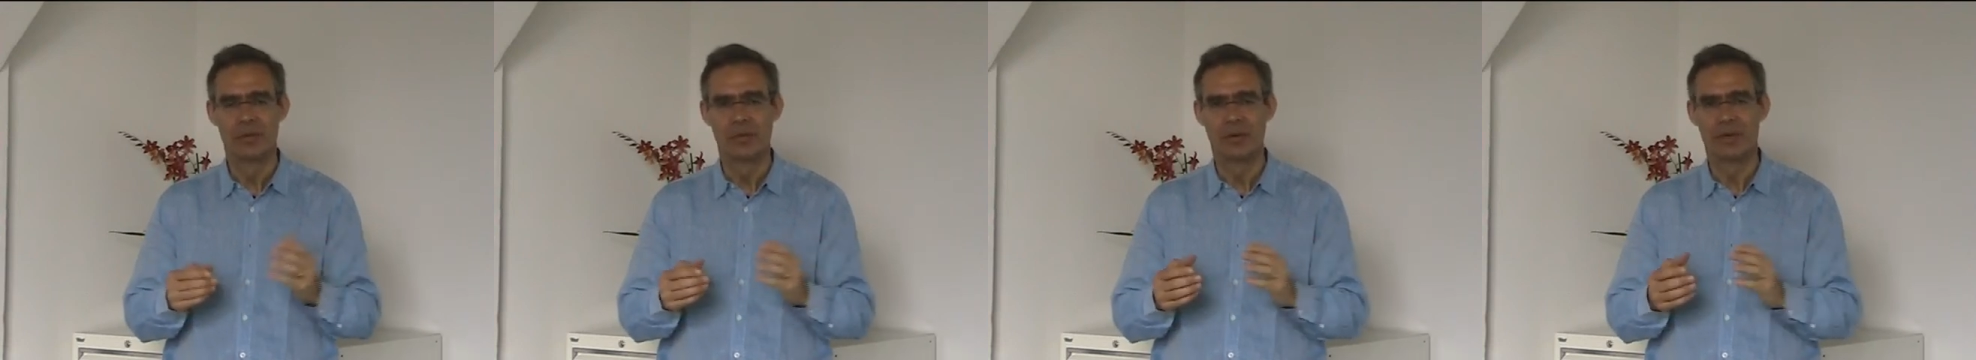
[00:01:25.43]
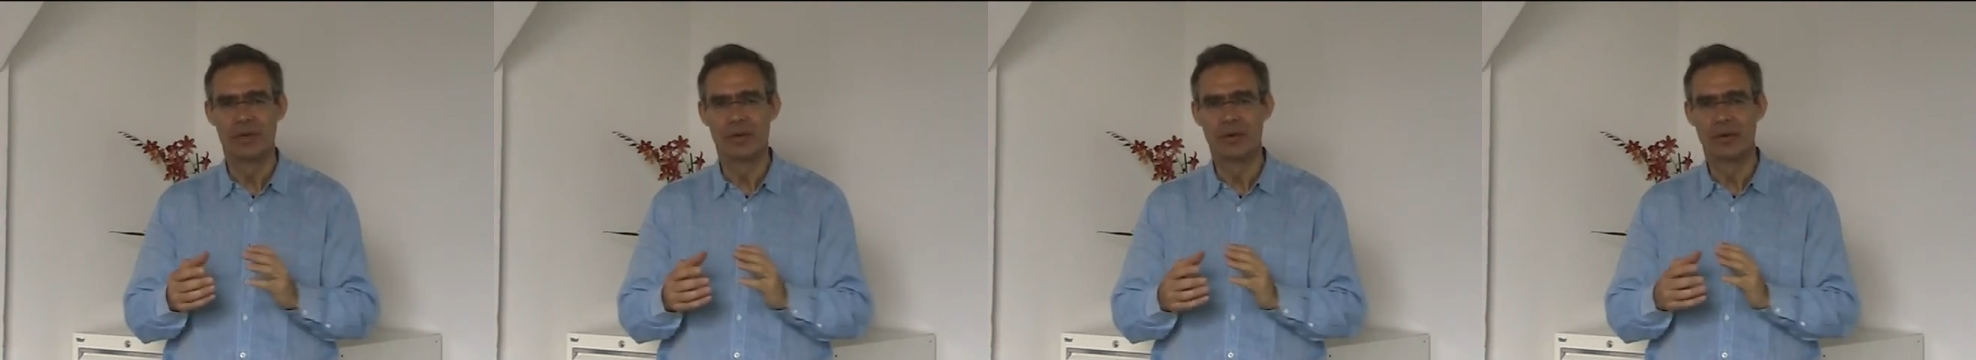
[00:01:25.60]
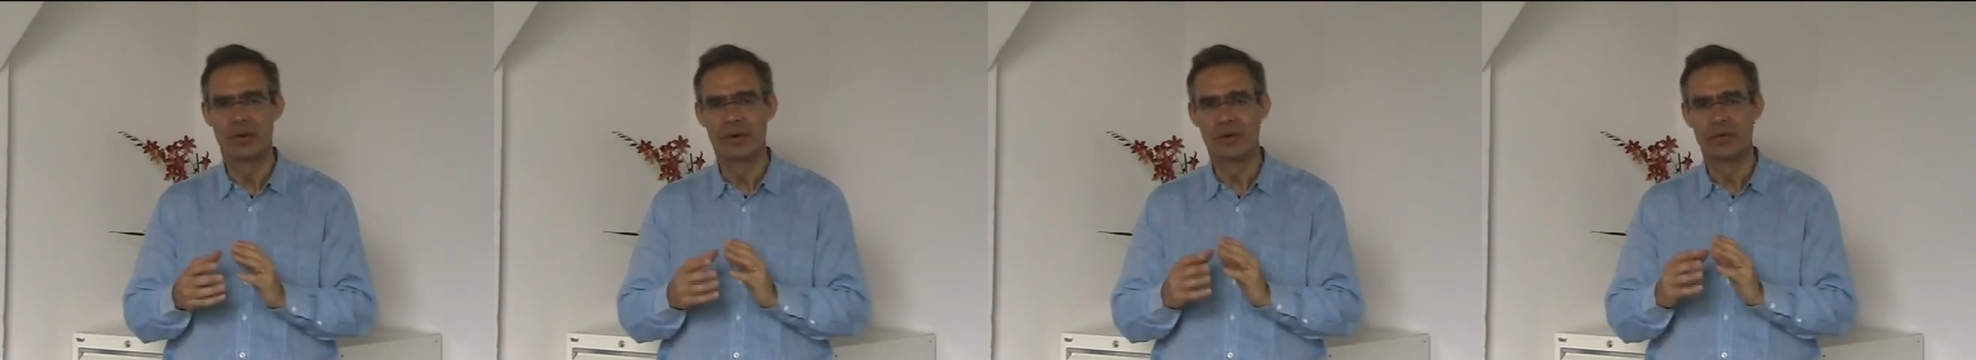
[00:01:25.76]

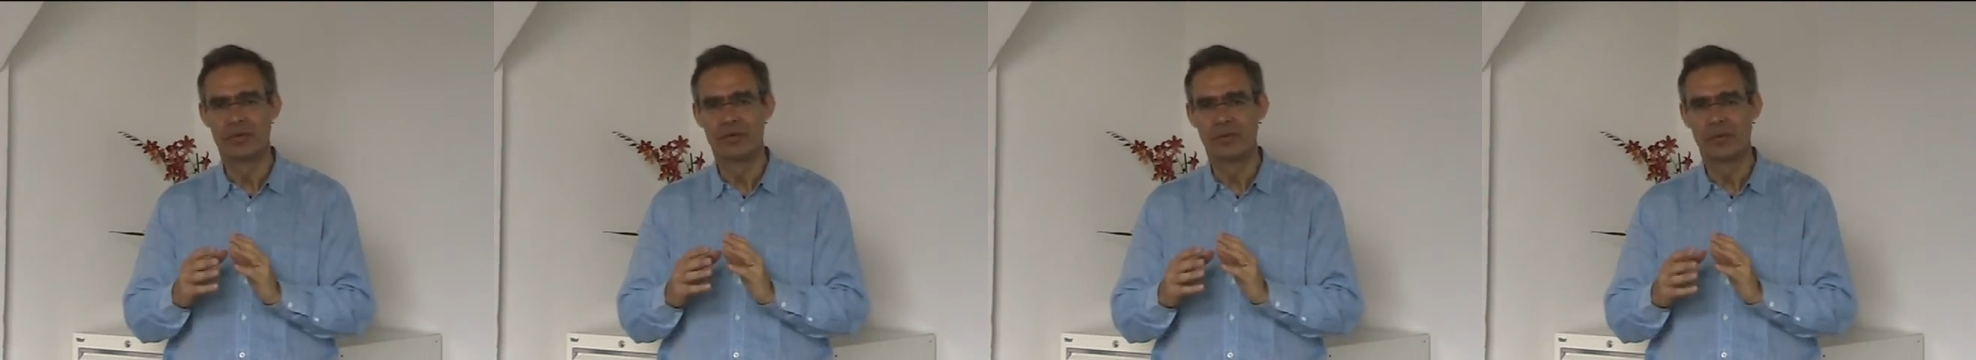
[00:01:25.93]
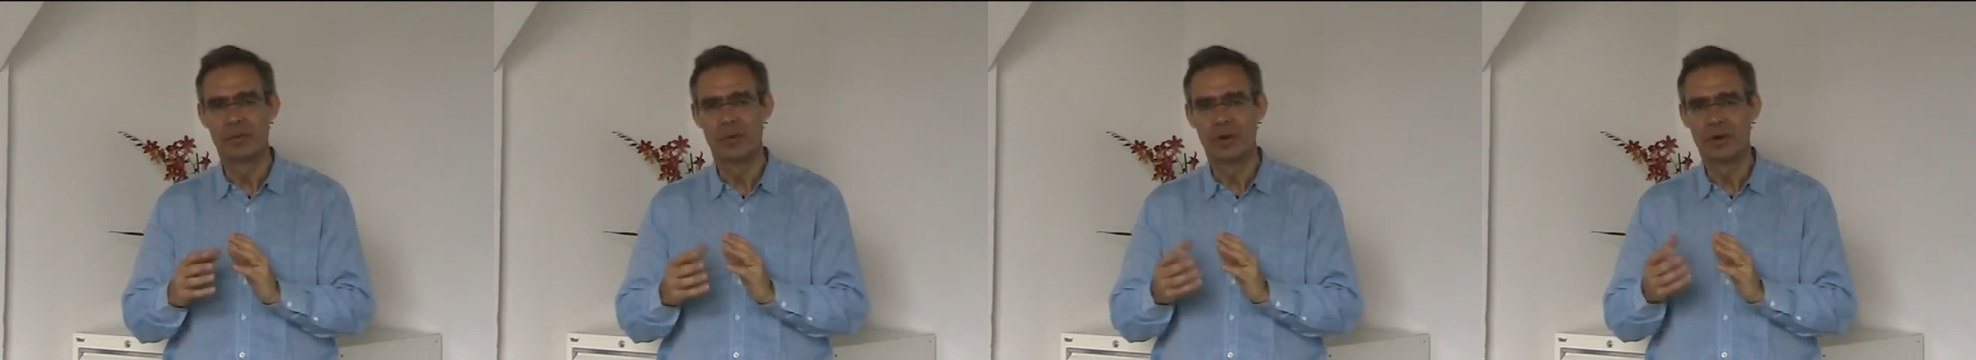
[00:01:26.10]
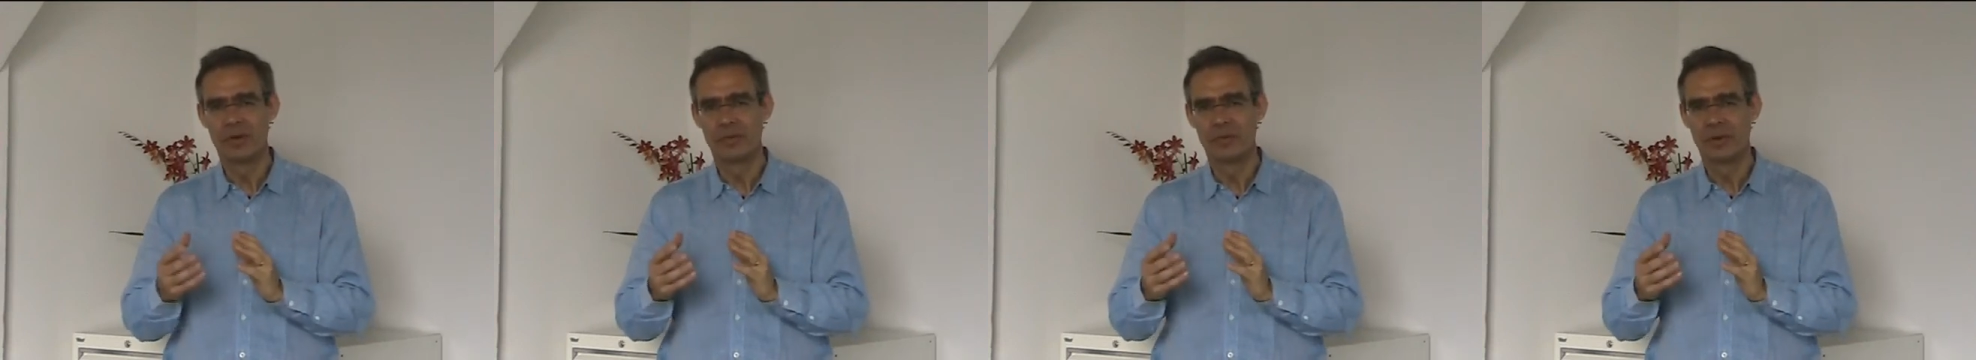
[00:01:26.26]
When you go
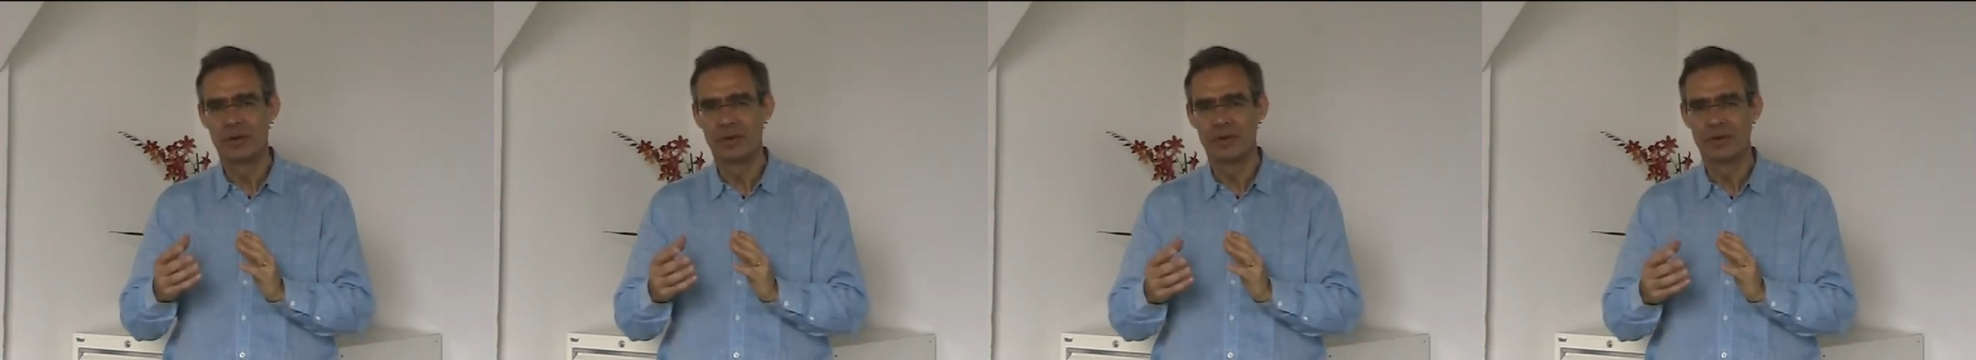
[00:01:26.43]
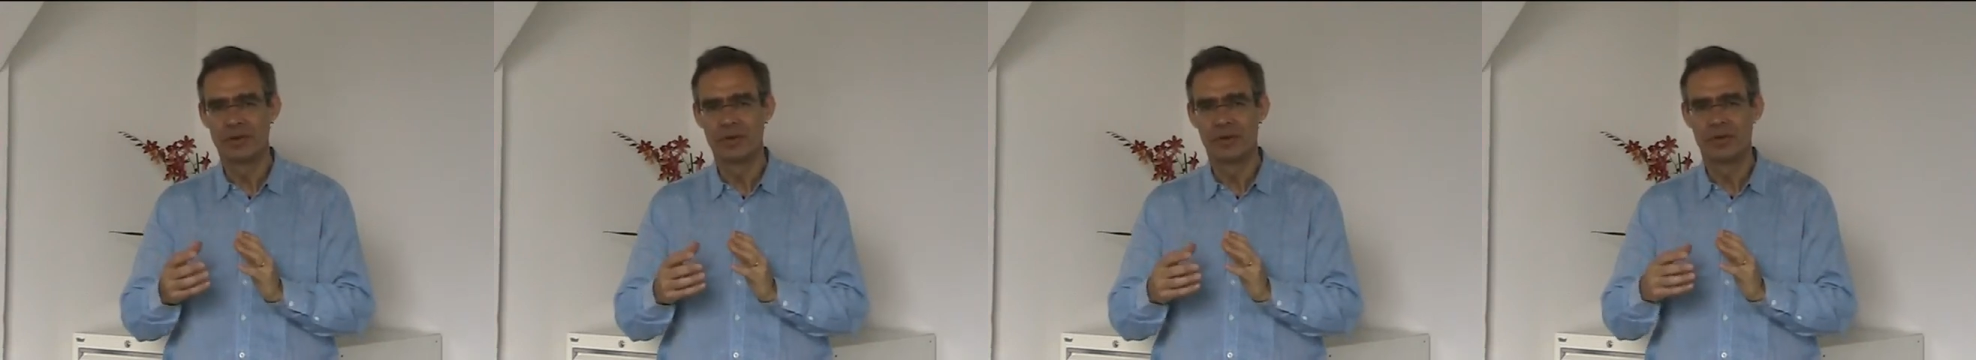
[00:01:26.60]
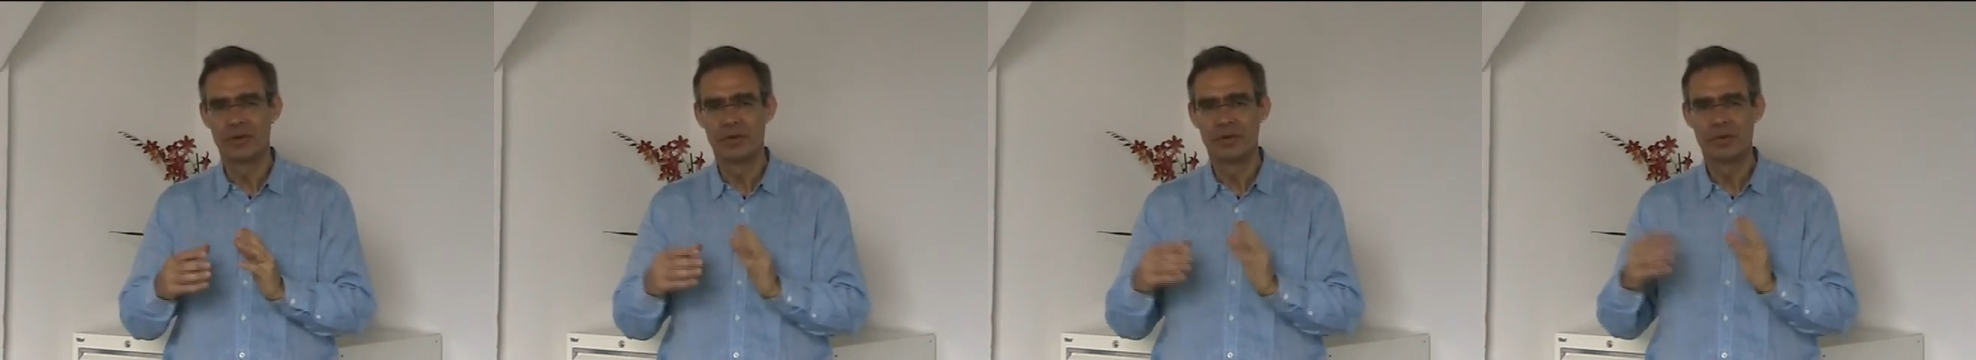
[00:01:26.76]
from 1
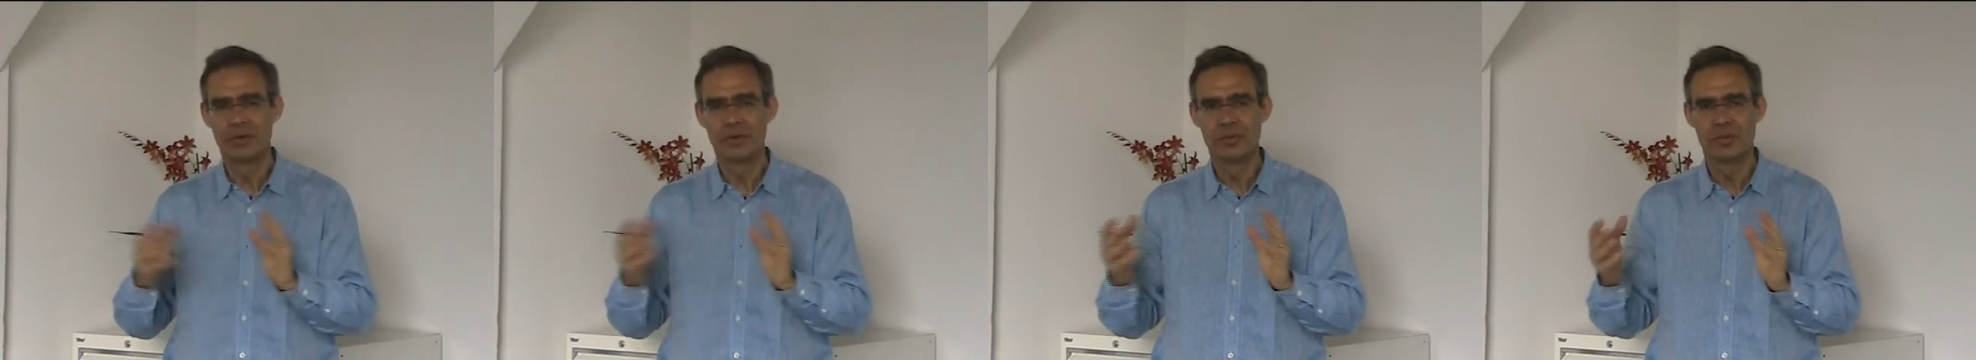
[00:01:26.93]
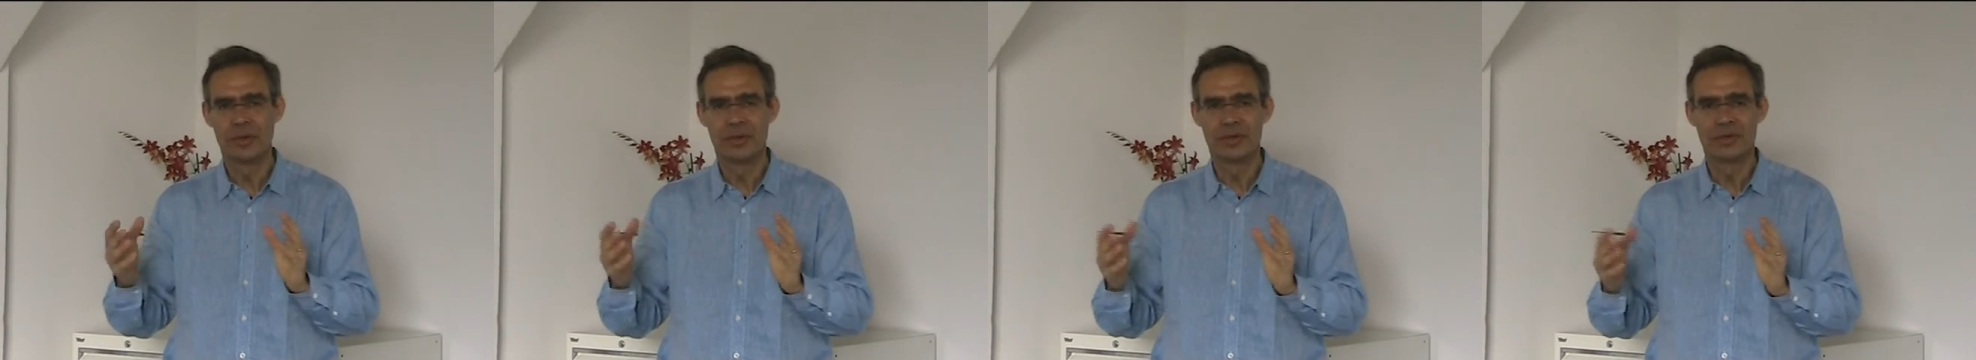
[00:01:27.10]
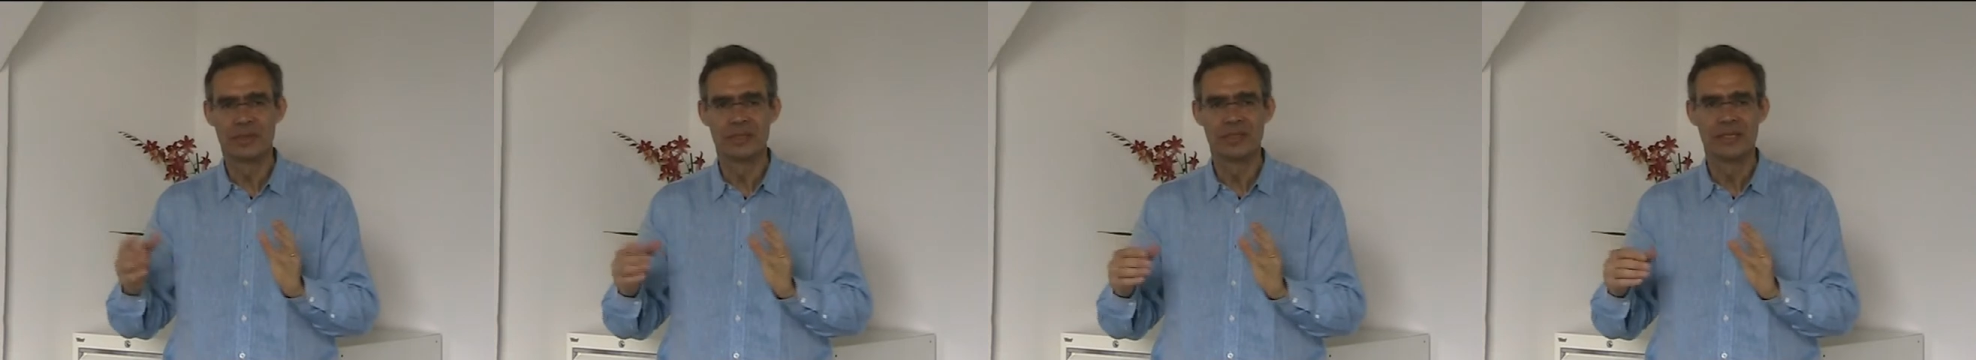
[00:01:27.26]
month to 2
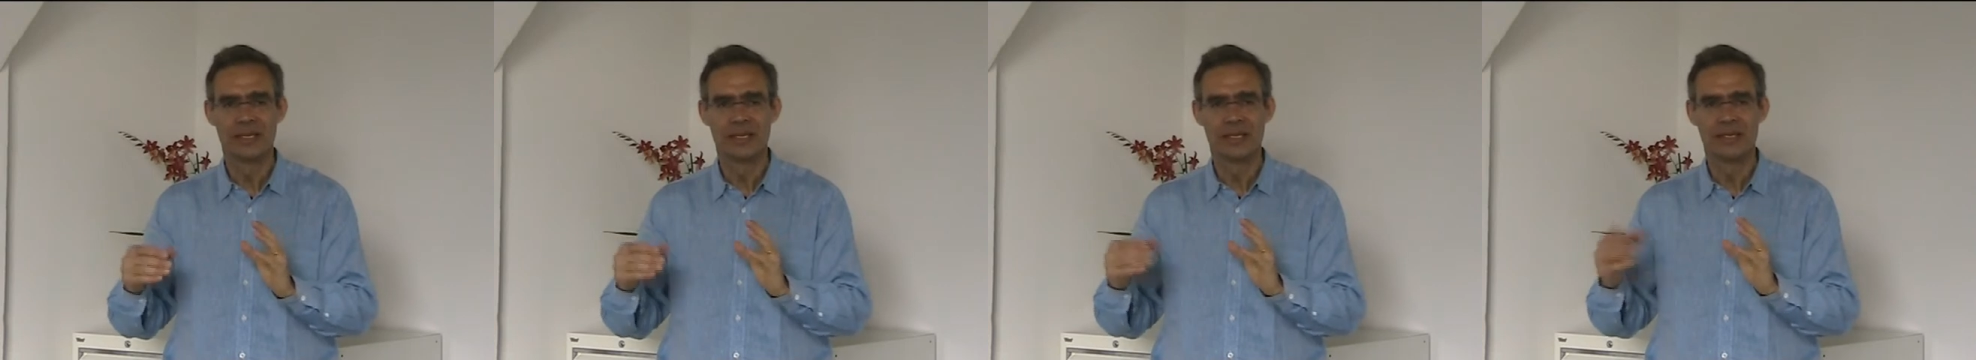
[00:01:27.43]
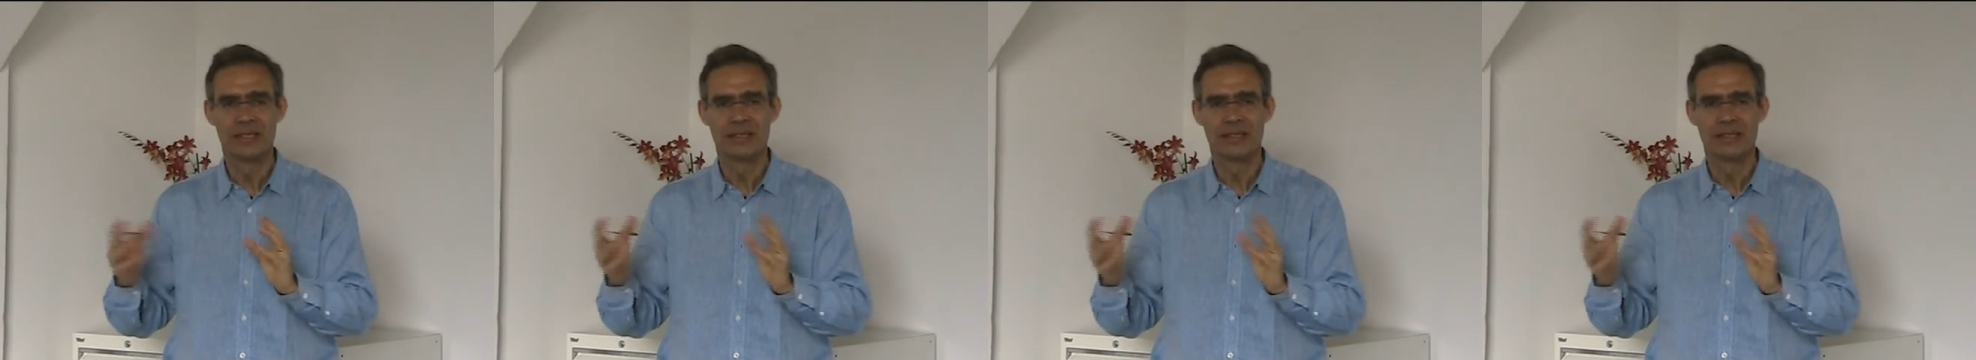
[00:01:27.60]
months,